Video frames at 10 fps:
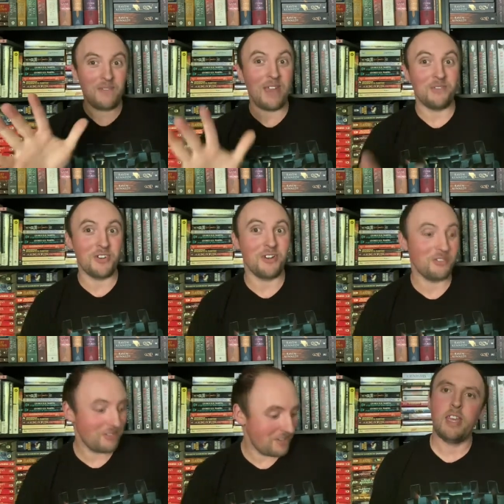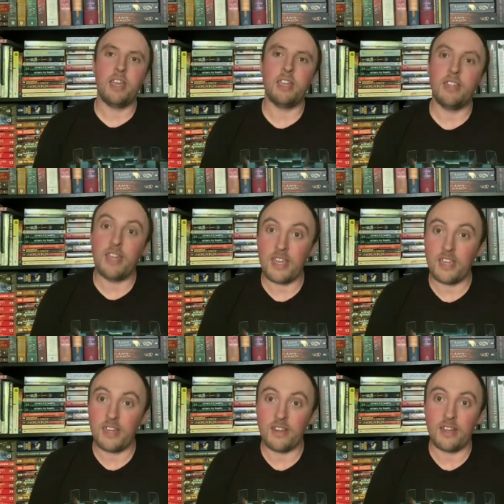Five stars. And
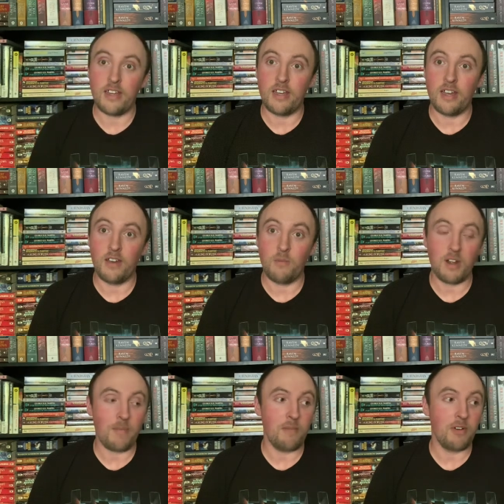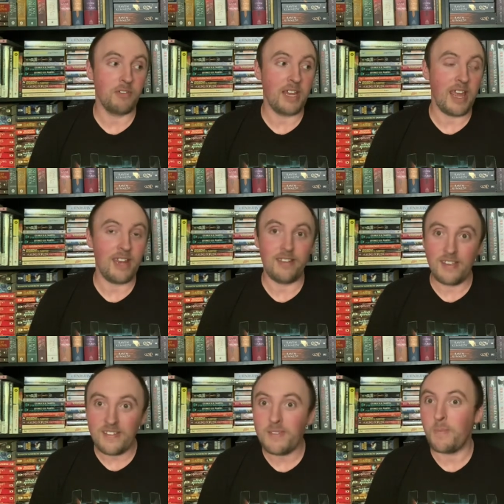then uh, one of my most
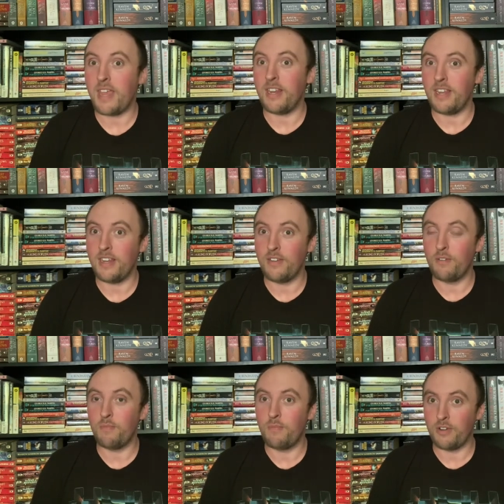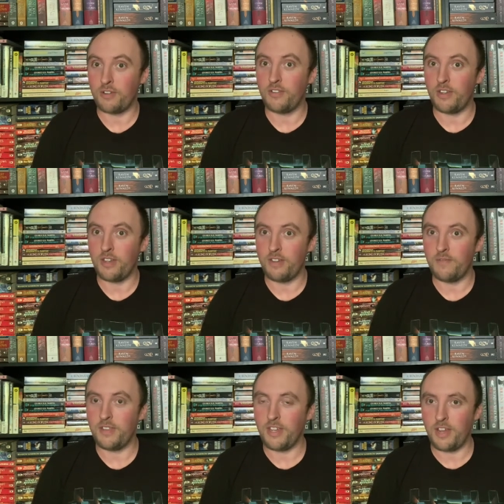anticipated books of
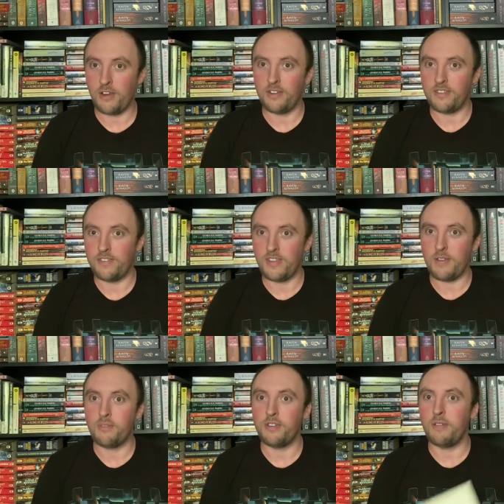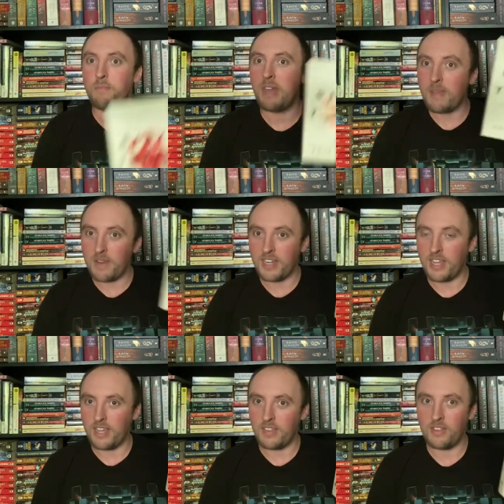the year is the sequel to Baby
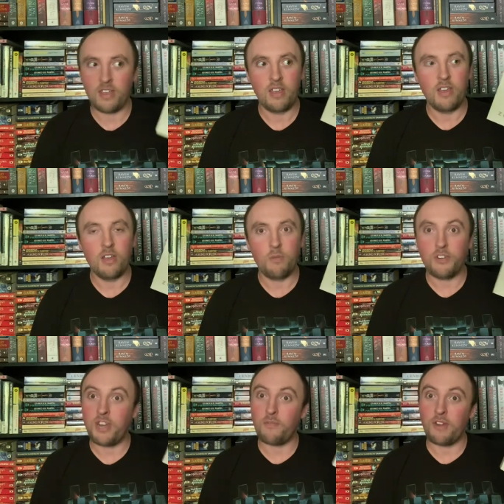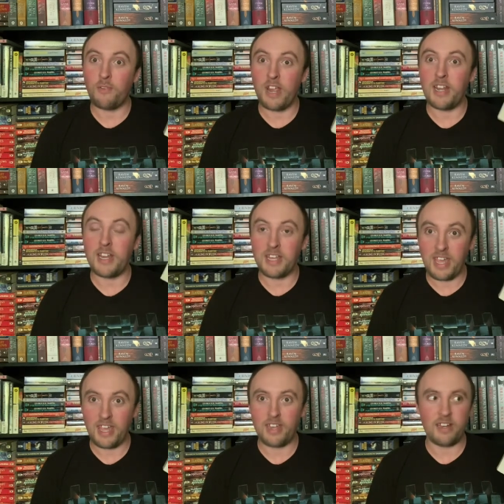Teeth, which I reread
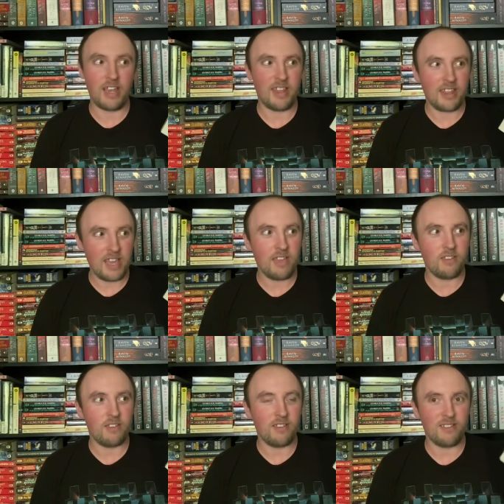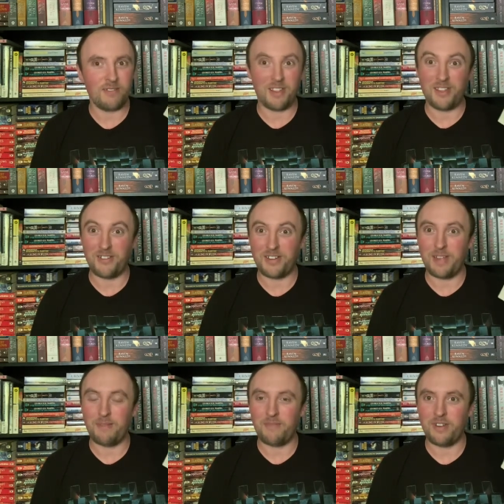again. I think this is the third
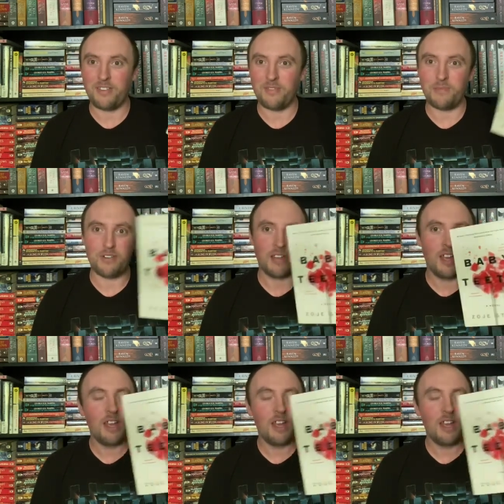time I've read this book.